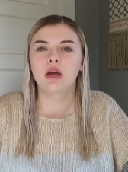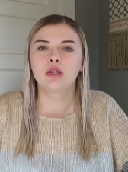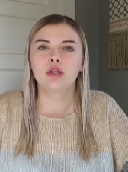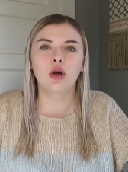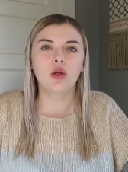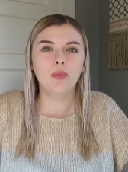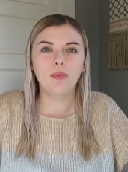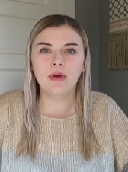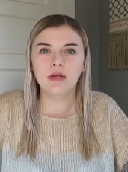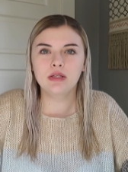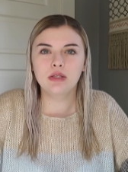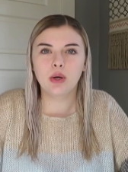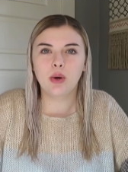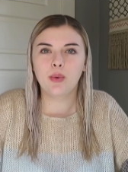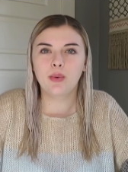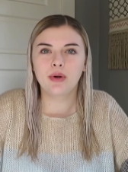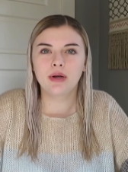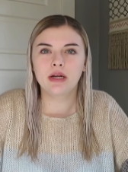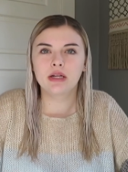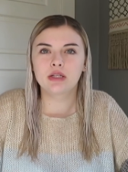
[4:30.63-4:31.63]
Dalton wants to
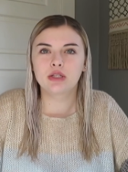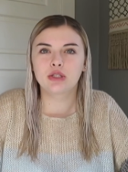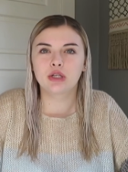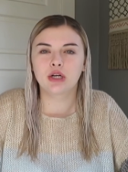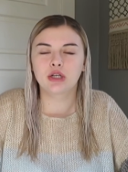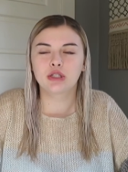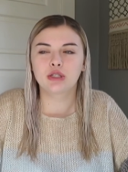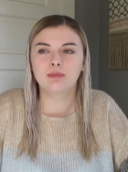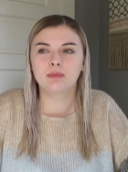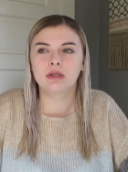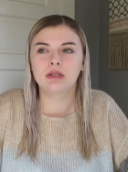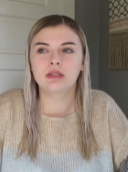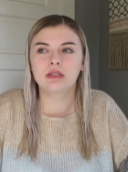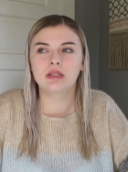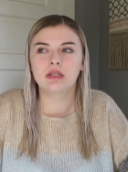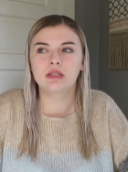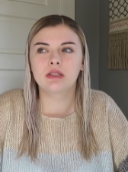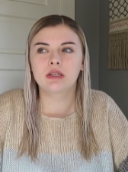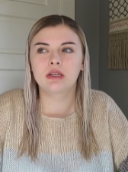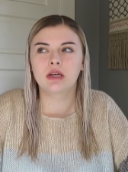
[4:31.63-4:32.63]
own a construction
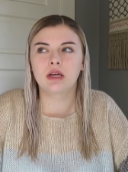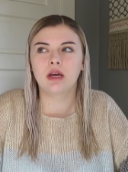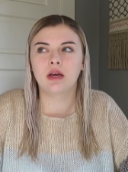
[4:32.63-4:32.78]
business,